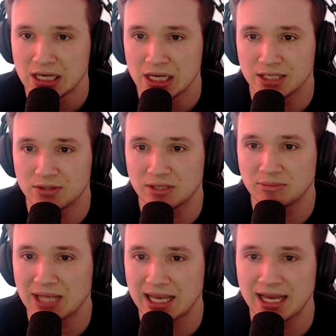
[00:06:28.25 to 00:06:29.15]
you can
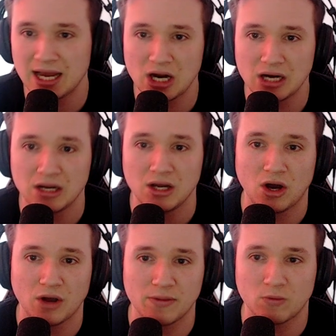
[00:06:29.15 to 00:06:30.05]
play her
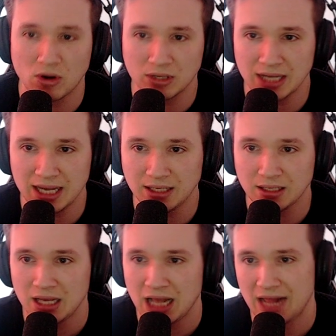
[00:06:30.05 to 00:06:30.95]
on the Wong lane,
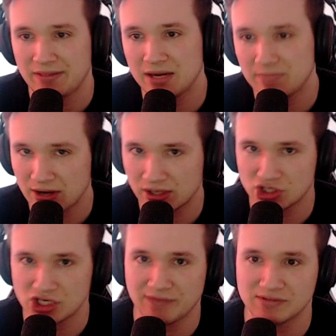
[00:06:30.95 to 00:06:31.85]
and then America
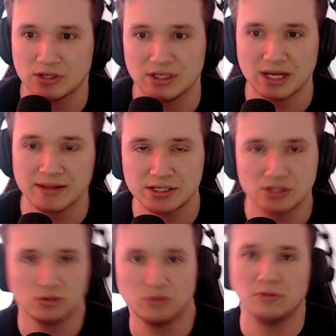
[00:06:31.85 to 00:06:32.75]
Chavez on another
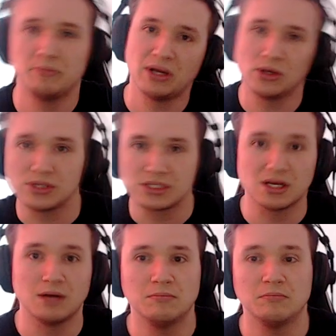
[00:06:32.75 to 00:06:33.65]
to build
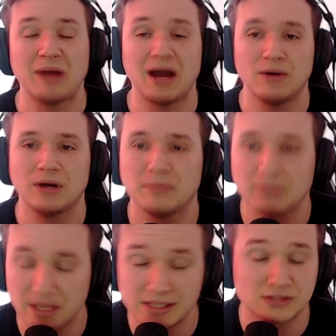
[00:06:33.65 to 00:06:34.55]
some power.
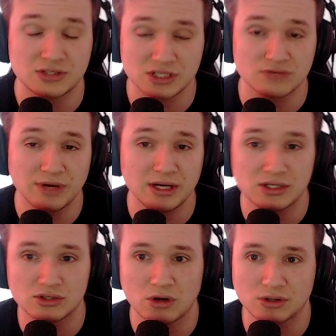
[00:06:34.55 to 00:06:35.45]
It's just really
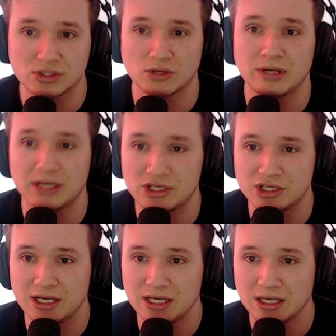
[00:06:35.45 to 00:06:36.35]
strong. So
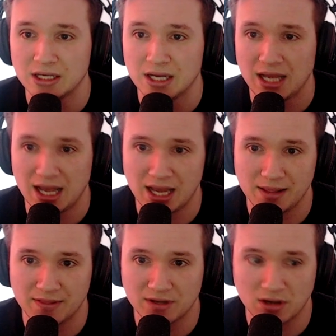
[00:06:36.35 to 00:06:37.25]
initially
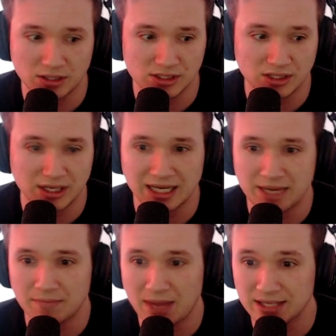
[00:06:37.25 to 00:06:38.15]
the cards are gonna
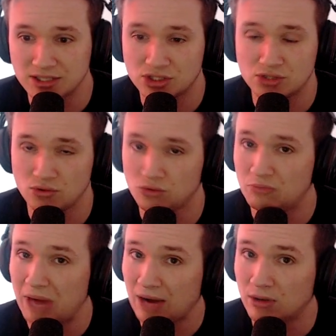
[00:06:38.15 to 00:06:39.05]
get -2
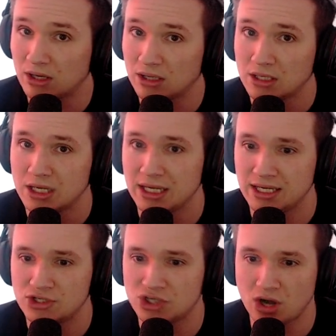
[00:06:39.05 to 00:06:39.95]
power
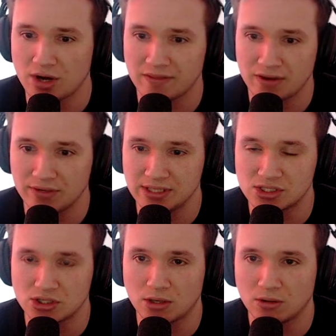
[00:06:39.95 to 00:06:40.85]
each card there is,
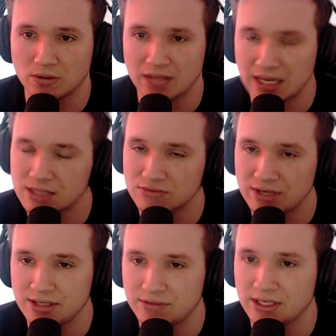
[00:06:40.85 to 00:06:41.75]
so that is
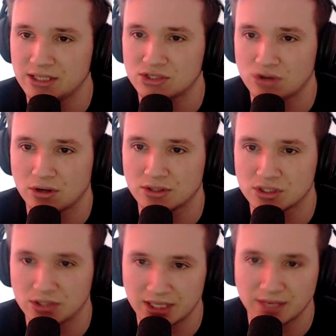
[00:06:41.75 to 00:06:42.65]
really, really strong.
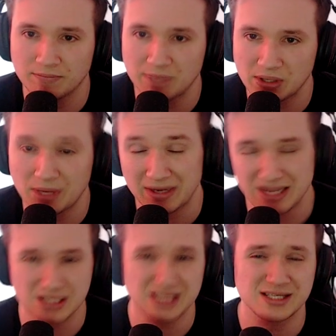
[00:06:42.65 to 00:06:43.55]
So you can build up, but
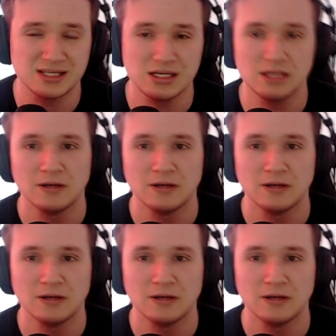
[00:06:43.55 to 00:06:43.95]
you can see